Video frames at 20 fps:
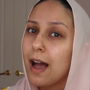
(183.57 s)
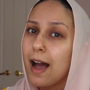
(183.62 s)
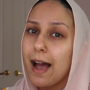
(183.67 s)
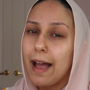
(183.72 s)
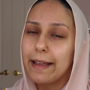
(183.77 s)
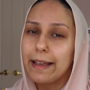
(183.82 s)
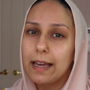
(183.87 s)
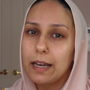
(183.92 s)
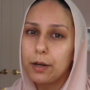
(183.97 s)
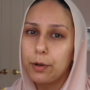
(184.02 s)

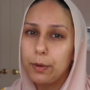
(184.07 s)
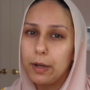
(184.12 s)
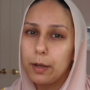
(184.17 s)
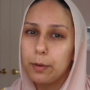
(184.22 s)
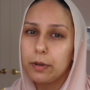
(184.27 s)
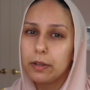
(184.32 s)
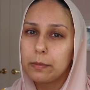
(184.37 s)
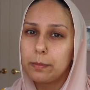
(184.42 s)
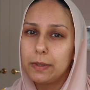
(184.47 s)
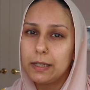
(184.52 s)
I get away
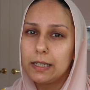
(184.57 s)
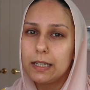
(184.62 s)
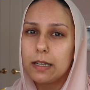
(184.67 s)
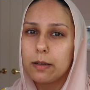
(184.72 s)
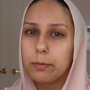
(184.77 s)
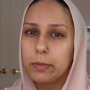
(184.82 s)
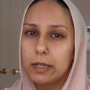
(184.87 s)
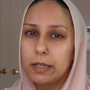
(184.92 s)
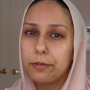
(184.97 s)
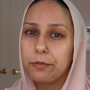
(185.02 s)
with
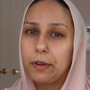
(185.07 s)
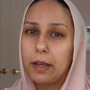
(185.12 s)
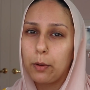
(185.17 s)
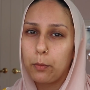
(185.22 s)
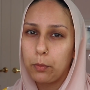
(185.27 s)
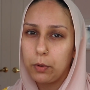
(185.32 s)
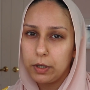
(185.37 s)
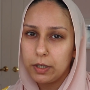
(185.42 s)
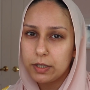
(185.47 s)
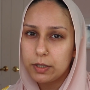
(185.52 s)
medium, but if I
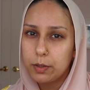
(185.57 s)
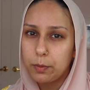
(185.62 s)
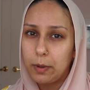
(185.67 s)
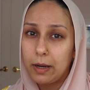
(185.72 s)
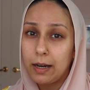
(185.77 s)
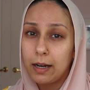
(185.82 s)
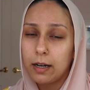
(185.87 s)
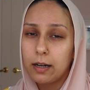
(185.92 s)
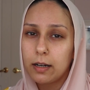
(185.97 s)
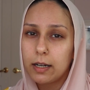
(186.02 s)
were to
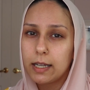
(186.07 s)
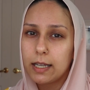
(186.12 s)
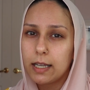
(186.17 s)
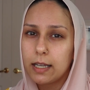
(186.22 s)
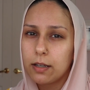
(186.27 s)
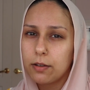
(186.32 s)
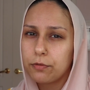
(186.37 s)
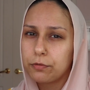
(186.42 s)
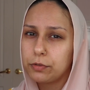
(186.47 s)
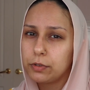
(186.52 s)
wear
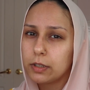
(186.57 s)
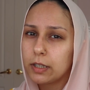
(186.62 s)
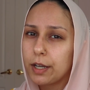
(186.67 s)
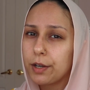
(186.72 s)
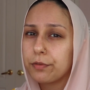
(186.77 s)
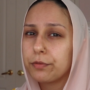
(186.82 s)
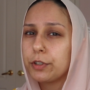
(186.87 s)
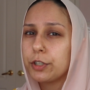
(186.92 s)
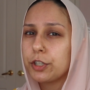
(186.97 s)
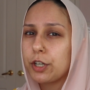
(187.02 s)
it full
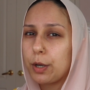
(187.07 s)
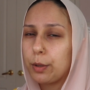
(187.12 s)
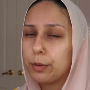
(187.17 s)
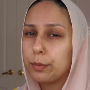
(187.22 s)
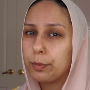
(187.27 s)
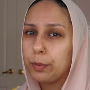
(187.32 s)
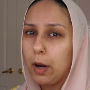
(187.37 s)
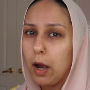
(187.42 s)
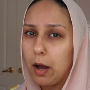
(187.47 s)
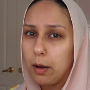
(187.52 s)
coverage, I
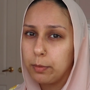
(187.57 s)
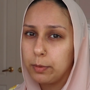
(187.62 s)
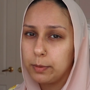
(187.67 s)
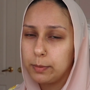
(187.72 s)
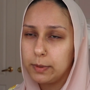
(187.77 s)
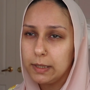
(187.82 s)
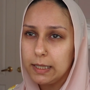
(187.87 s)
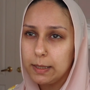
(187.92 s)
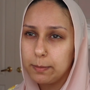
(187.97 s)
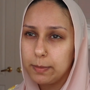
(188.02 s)
would
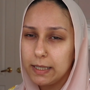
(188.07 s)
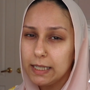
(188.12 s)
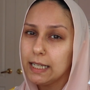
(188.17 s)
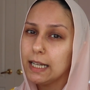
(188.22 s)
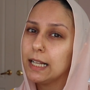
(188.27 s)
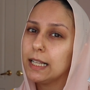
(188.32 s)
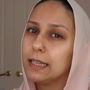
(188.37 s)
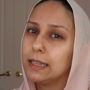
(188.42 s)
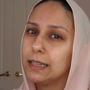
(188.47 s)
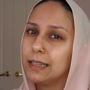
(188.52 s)
probably be
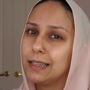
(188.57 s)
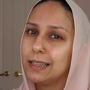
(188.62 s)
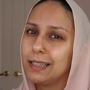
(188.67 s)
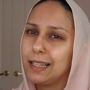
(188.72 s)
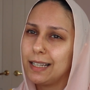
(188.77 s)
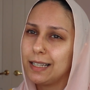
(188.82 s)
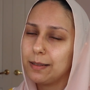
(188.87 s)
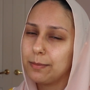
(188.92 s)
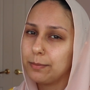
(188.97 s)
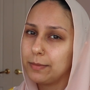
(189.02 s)
a
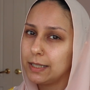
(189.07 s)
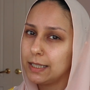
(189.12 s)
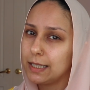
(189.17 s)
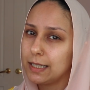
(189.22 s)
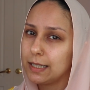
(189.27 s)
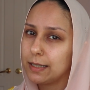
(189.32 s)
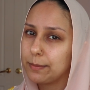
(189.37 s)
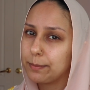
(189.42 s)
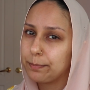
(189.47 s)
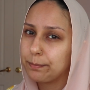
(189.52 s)
light
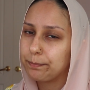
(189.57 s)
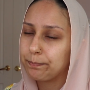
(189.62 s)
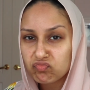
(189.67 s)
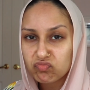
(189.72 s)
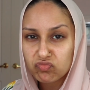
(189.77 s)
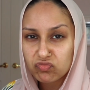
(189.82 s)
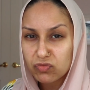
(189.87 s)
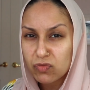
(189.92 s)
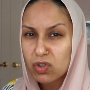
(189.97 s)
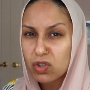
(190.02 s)
medium.
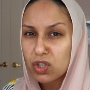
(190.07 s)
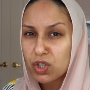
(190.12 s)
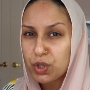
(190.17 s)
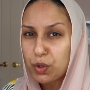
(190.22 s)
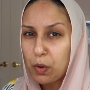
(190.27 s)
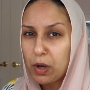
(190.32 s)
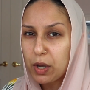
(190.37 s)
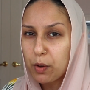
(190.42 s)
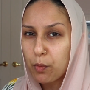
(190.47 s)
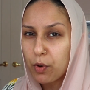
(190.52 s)

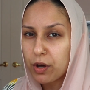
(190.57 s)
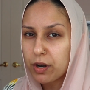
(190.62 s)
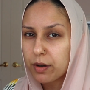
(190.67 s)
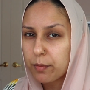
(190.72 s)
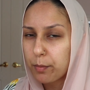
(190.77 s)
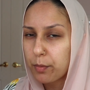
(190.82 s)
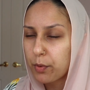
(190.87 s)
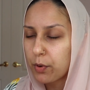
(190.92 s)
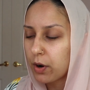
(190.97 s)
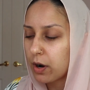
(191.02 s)
Do I
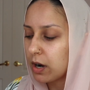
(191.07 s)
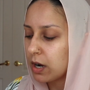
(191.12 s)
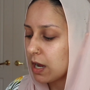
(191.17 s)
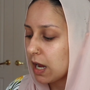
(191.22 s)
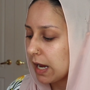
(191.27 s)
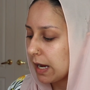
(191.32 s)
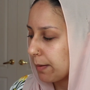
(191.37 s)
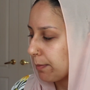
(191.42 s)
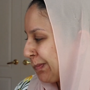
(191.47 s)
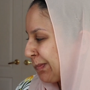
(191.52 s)
want to
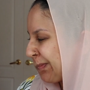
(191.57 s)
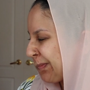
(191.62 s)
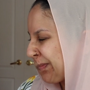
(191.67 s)
prime?